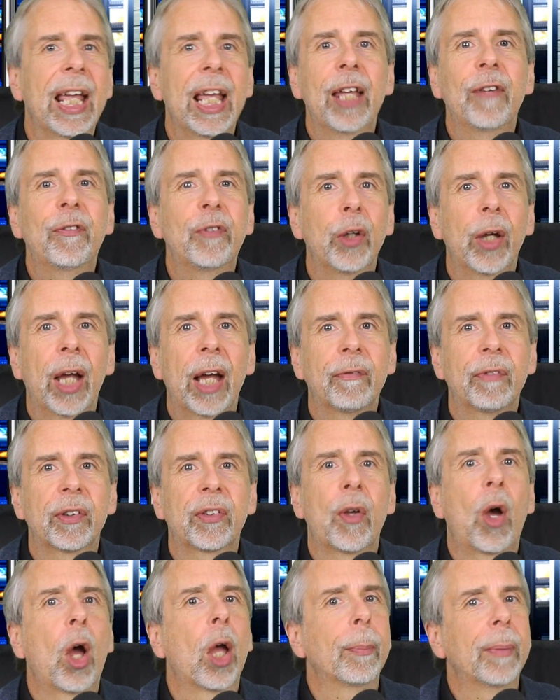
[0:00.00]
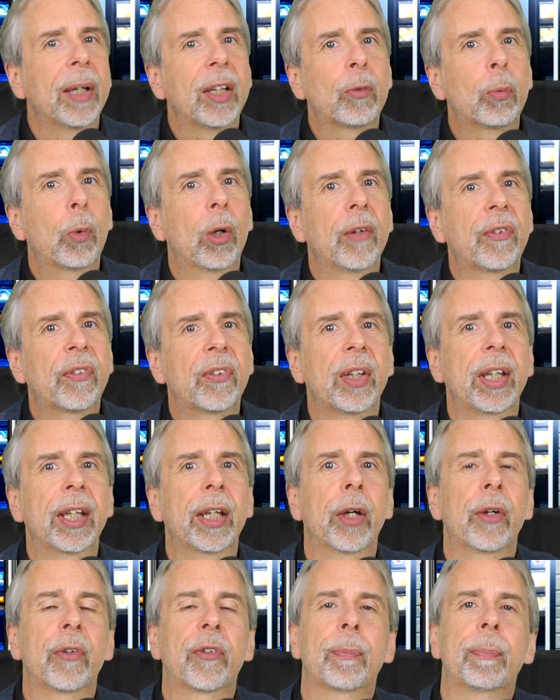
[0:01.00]
If you have the time, it's worth
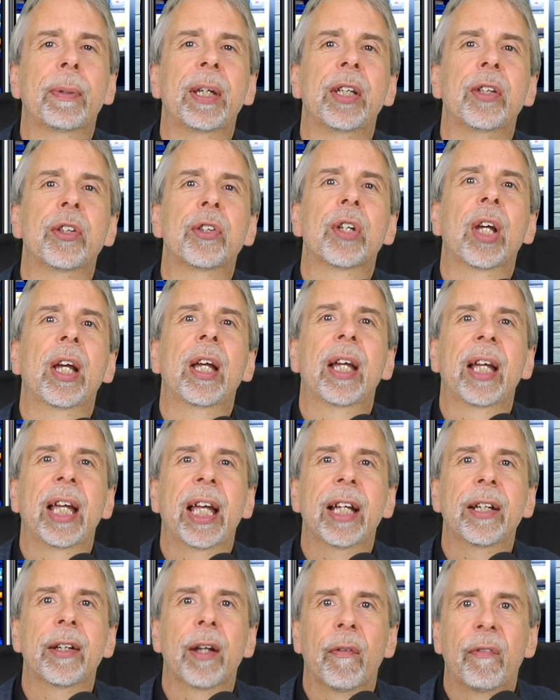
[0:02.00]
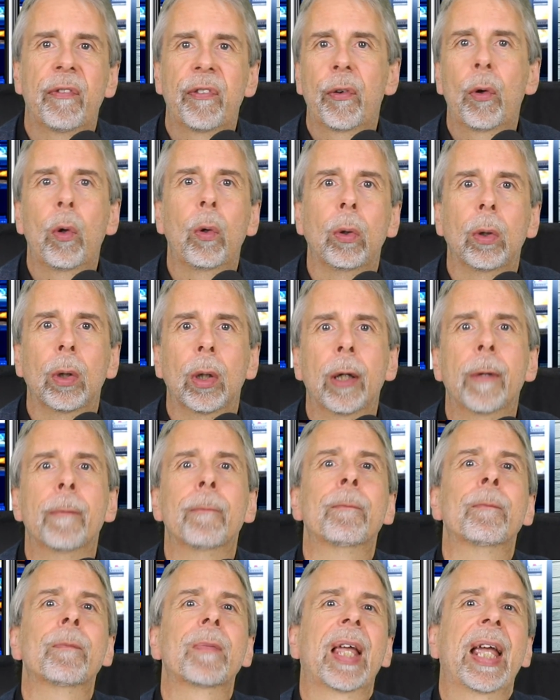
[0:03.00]
seeing her speech in full.
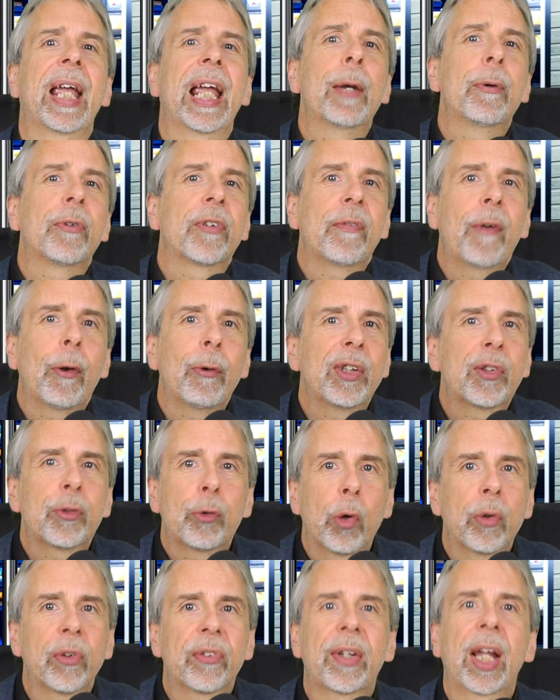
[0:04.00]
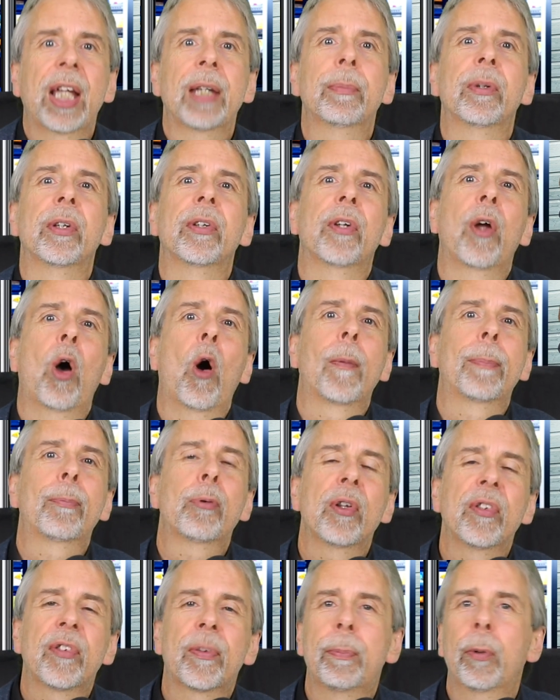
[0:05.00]
It was a very strong statement of
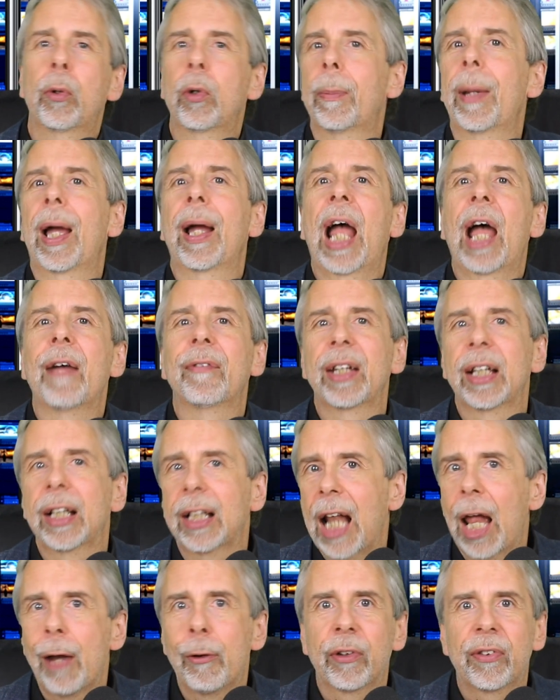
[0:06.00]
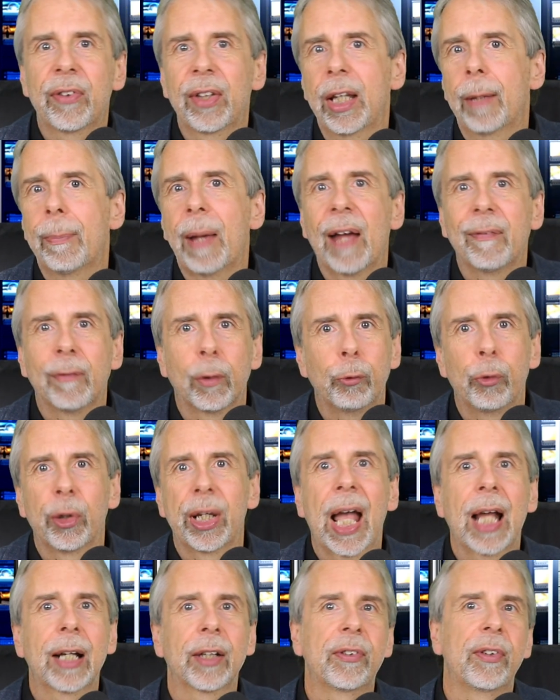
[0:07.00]
principle about having clarity about the
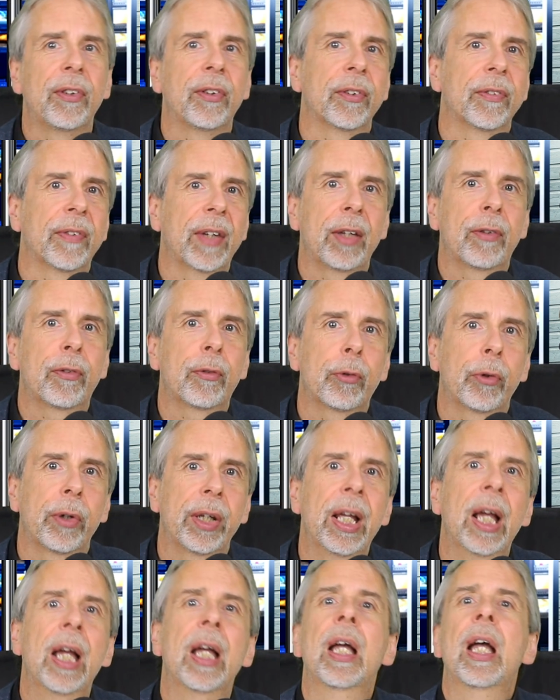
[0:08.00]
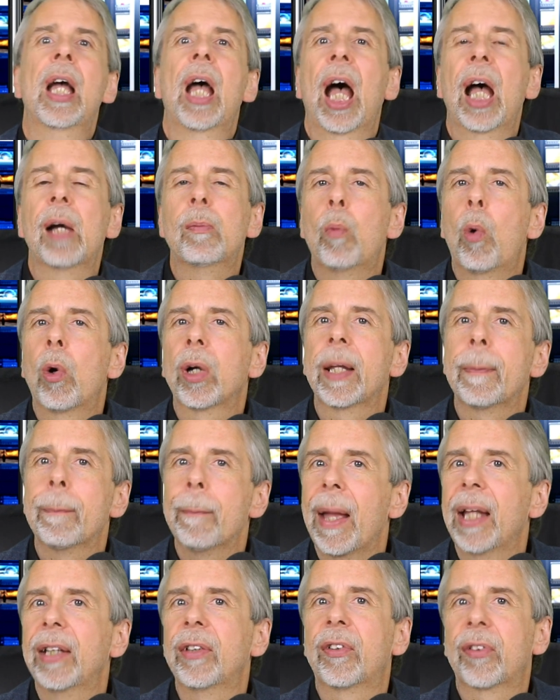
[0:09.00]
realities of history and what it
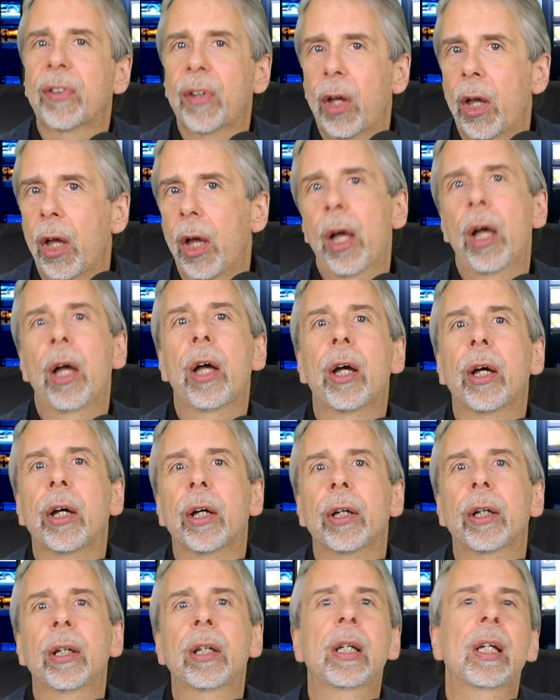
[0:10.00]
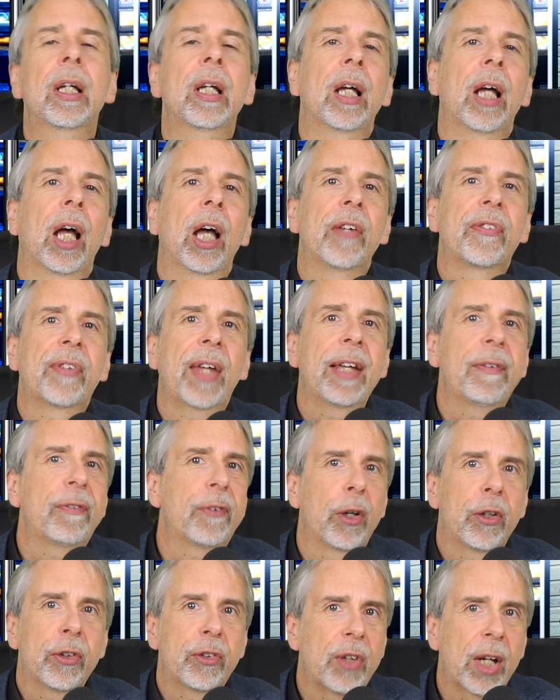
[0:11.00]
meant to her as a
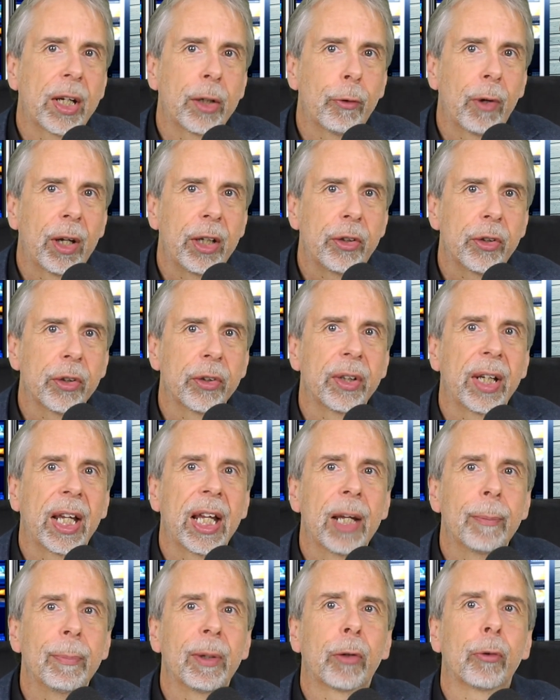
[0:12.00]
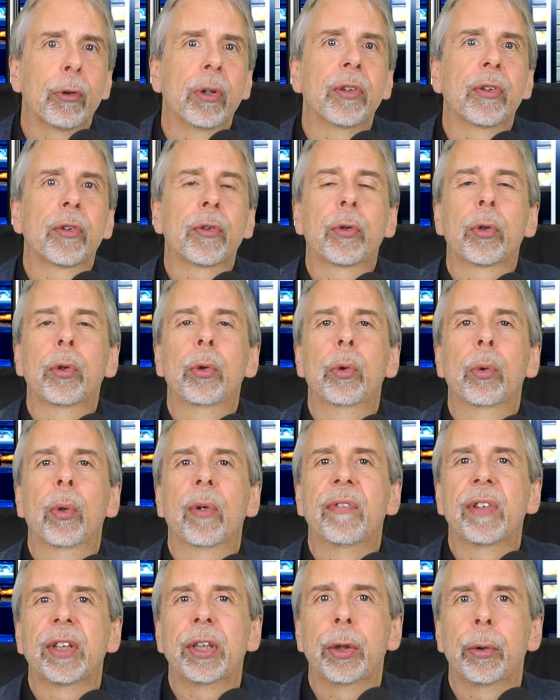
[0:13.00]
first-generation immigrant
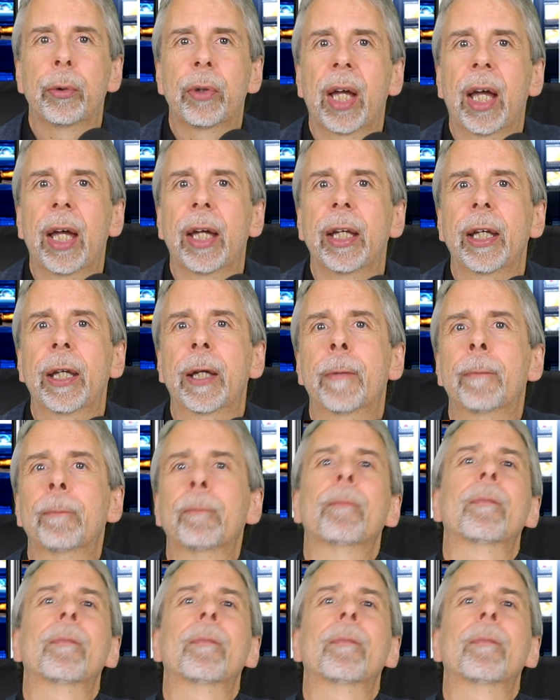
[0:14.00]
to the UK.